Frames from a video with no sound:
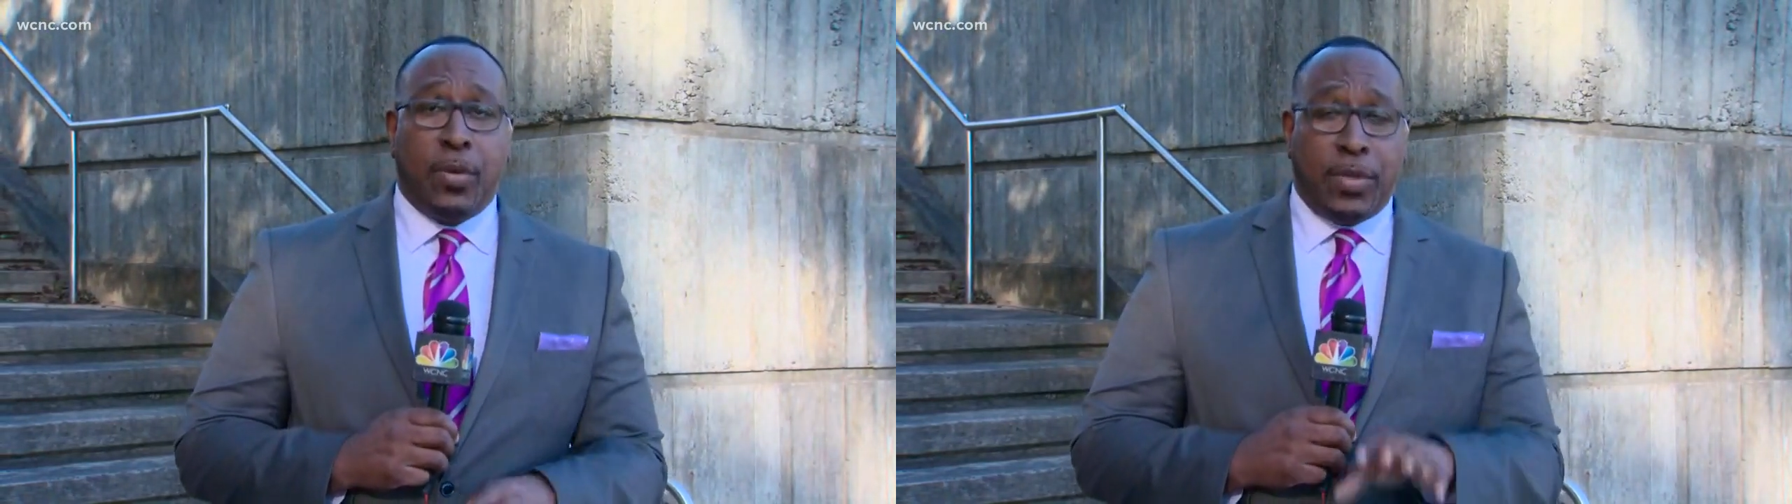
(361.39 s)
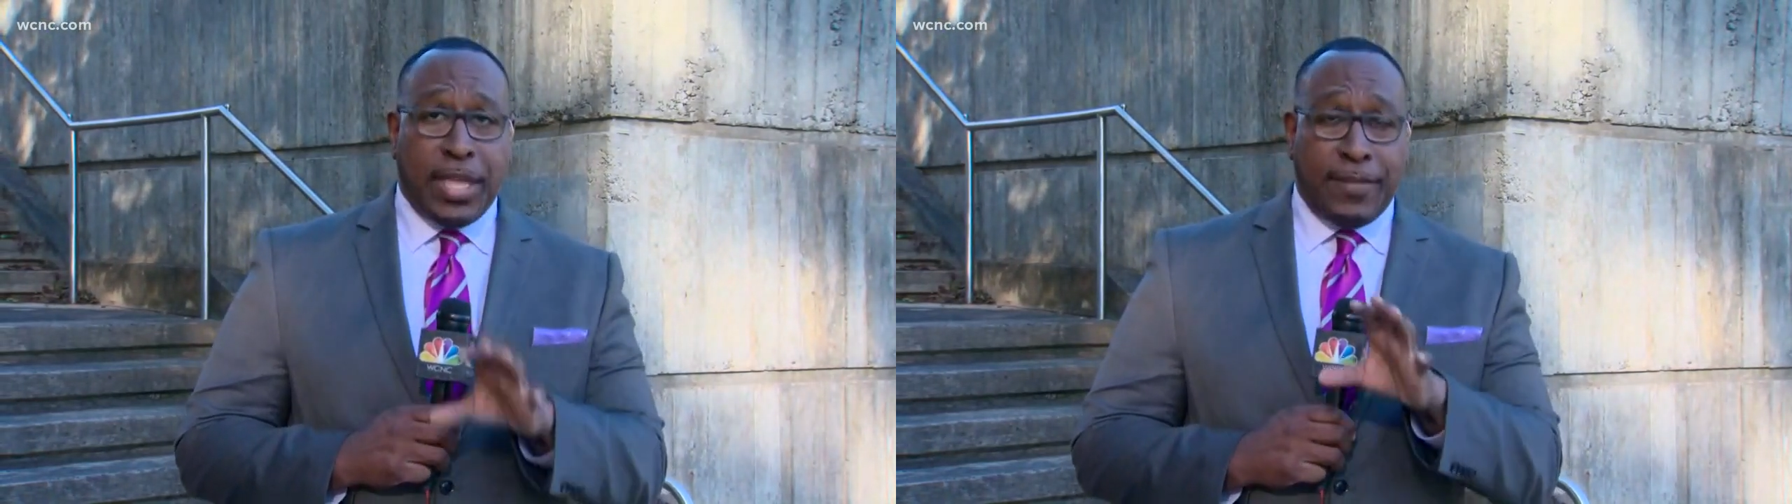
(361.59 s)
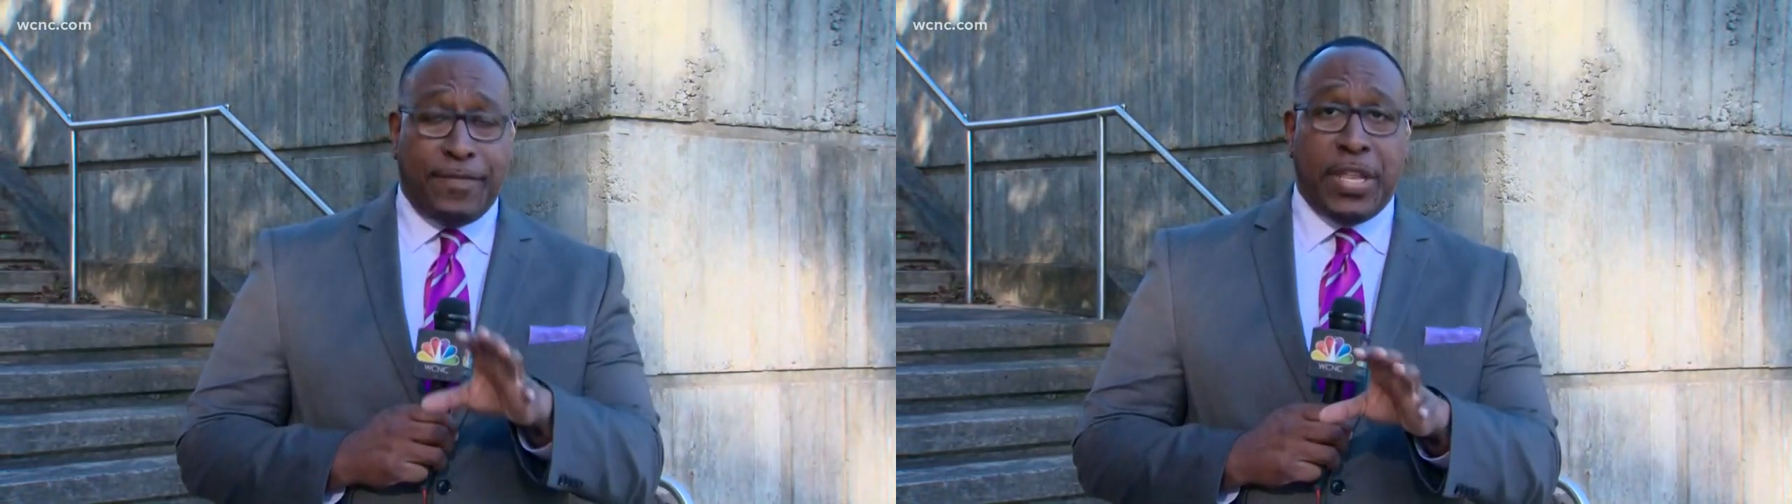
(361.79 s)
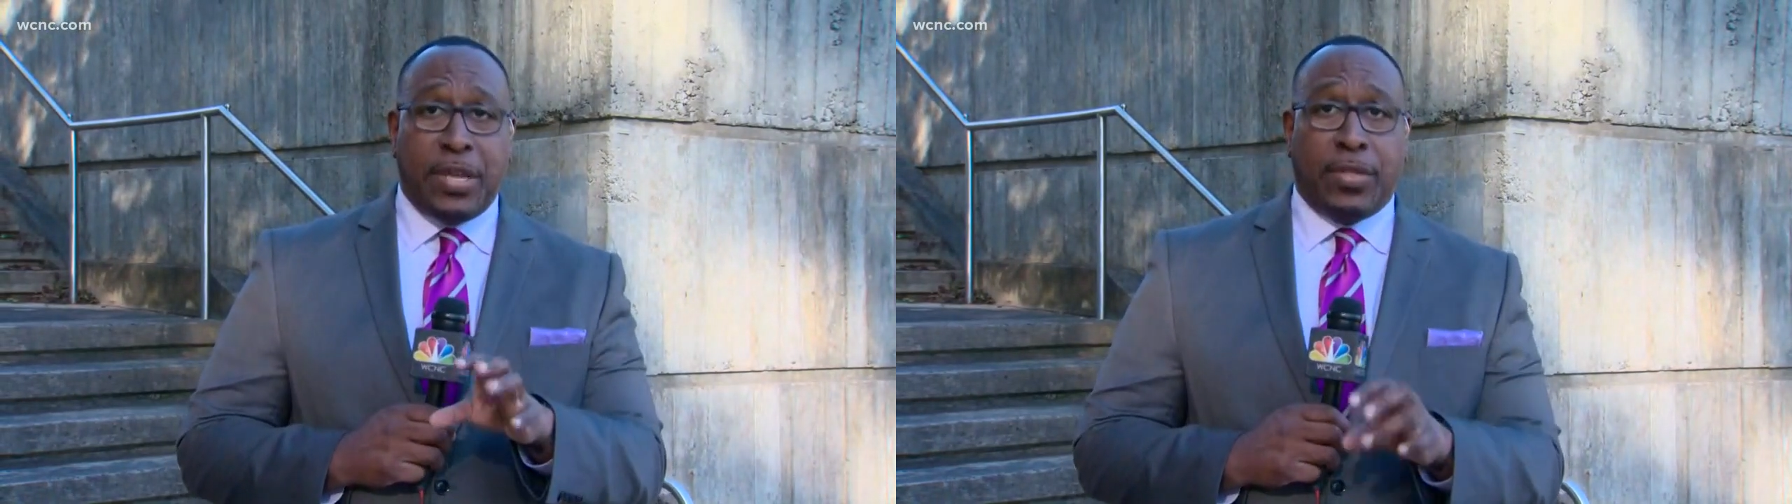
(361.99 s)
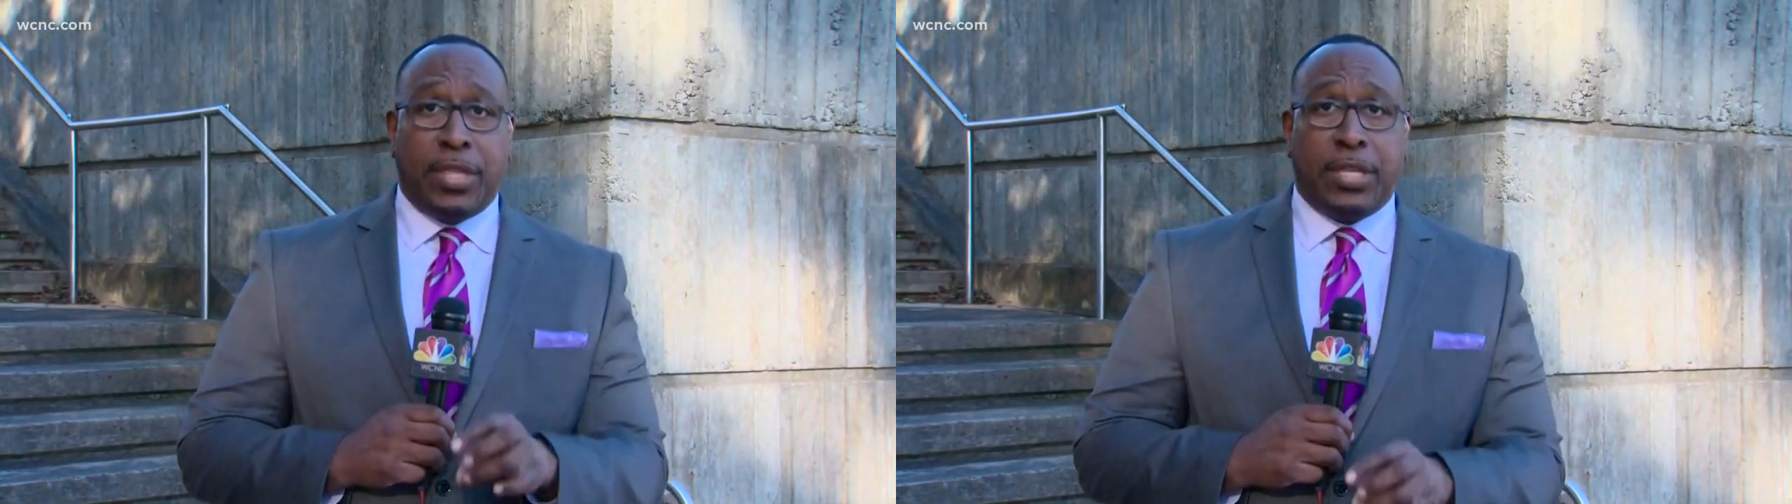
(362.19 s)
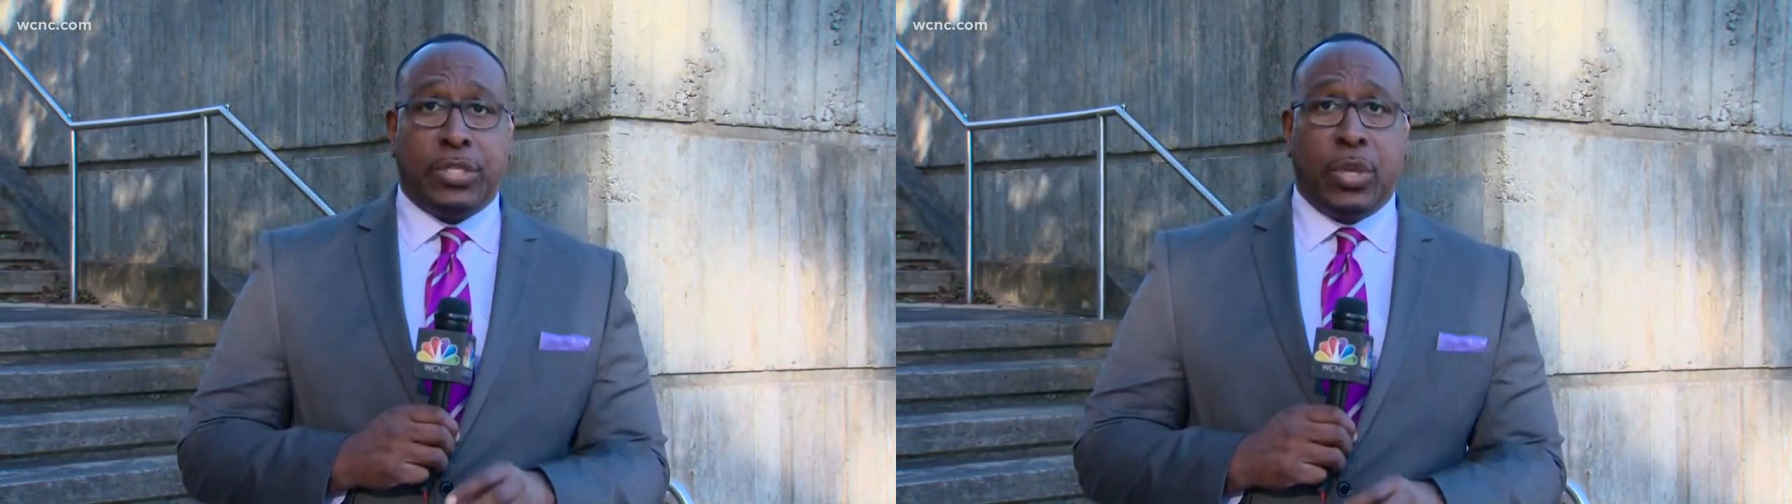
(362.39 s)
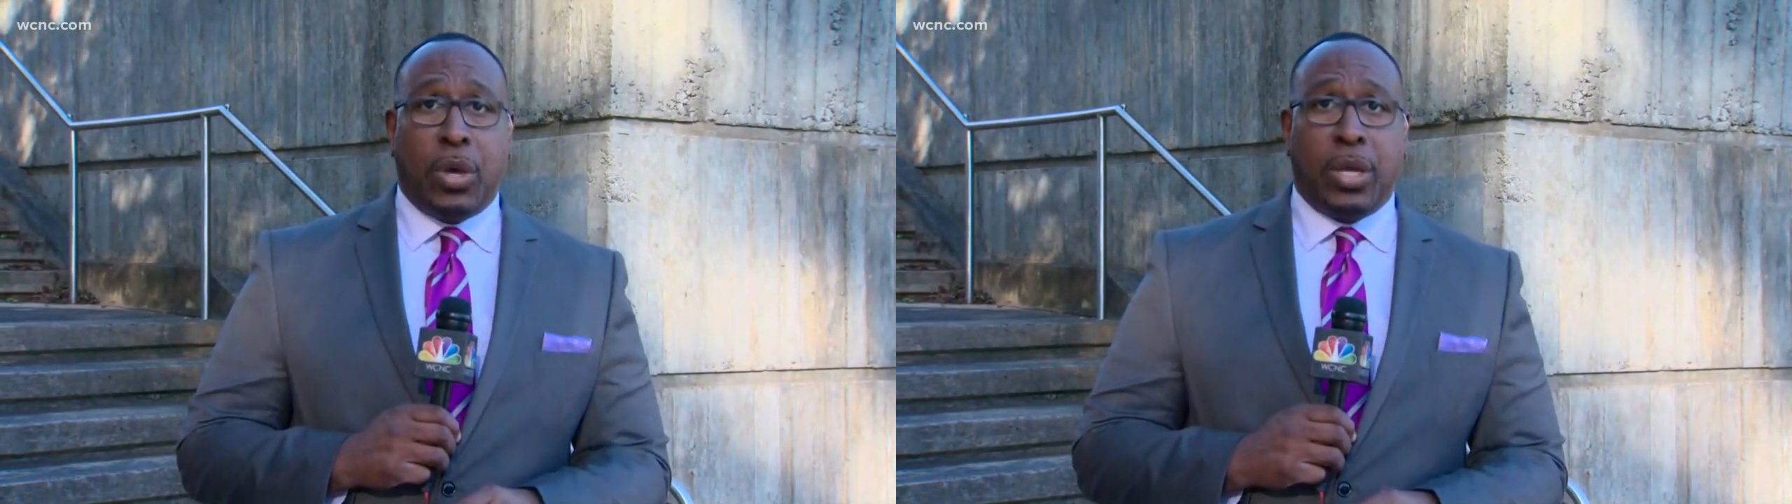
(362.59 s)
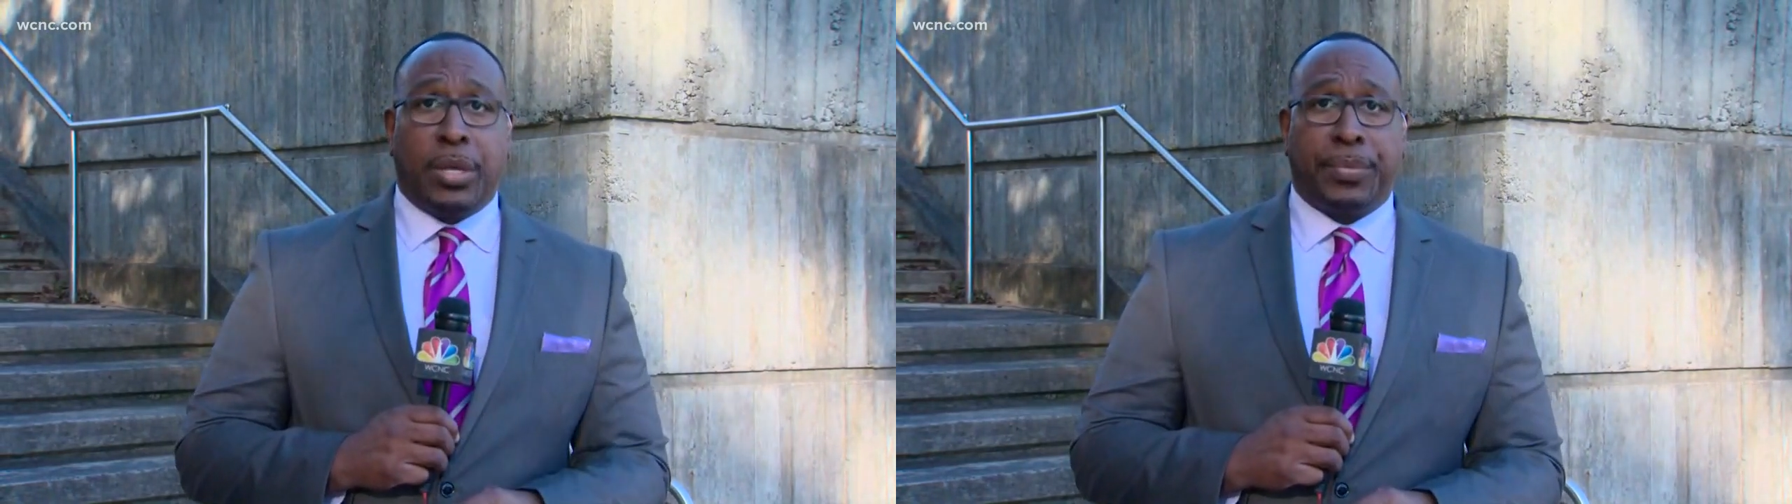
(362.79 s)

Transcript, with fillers: with that video that they saw.